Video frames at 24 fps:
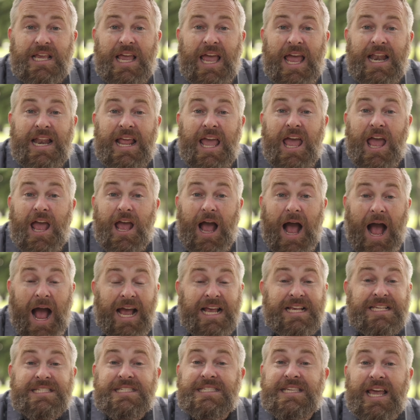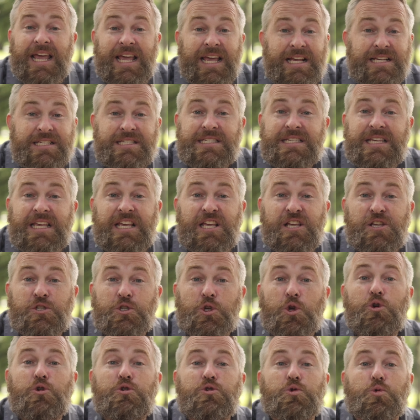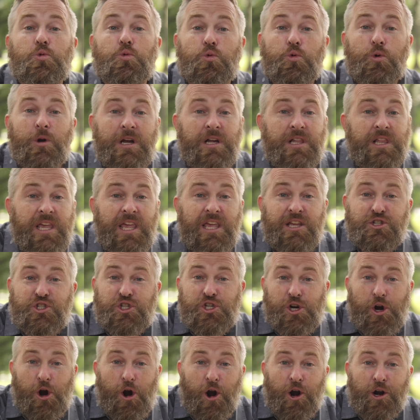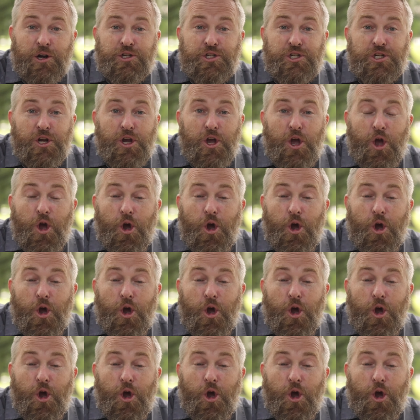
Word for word: And Isaiah sees who's really in charge,